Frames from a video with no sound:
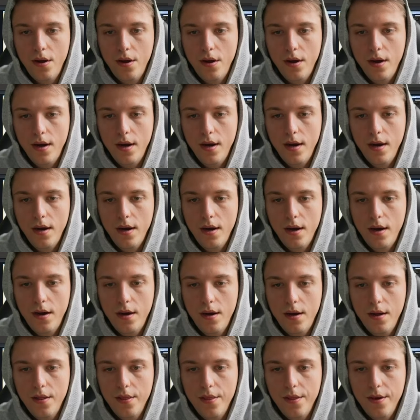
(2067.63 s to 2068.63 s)
Ah,
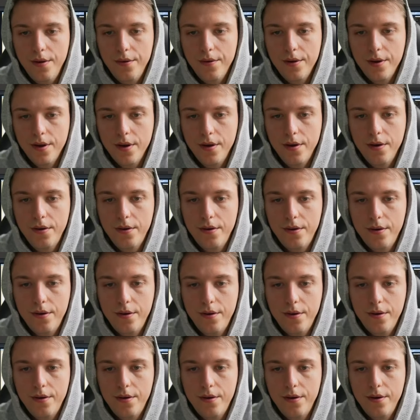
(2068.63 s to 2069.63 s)
there we go.
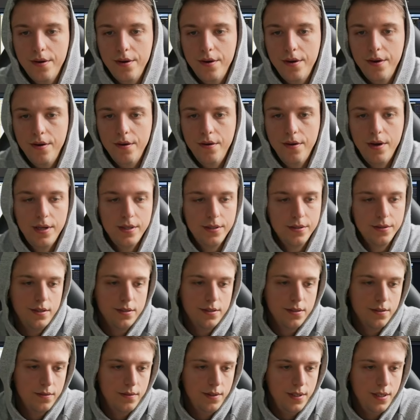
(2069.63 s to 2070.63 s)
Nice.
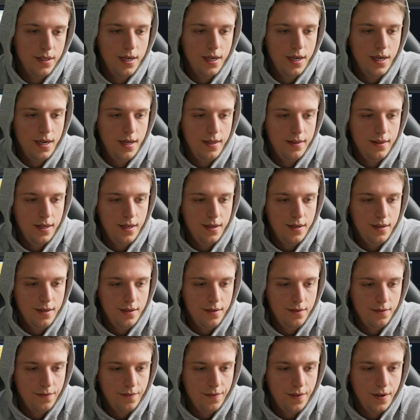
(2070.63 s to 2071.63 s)
So we need to add that
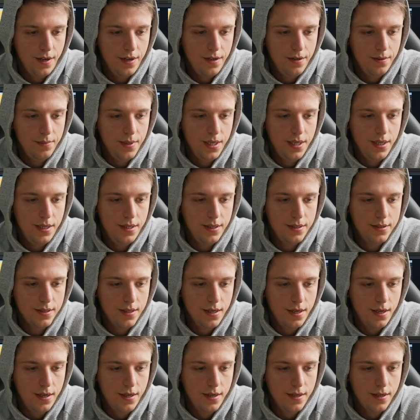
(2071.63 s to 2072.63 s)
in Firebase.
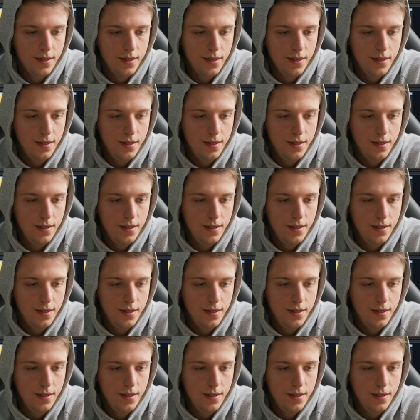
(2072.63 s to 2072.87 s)
Got it.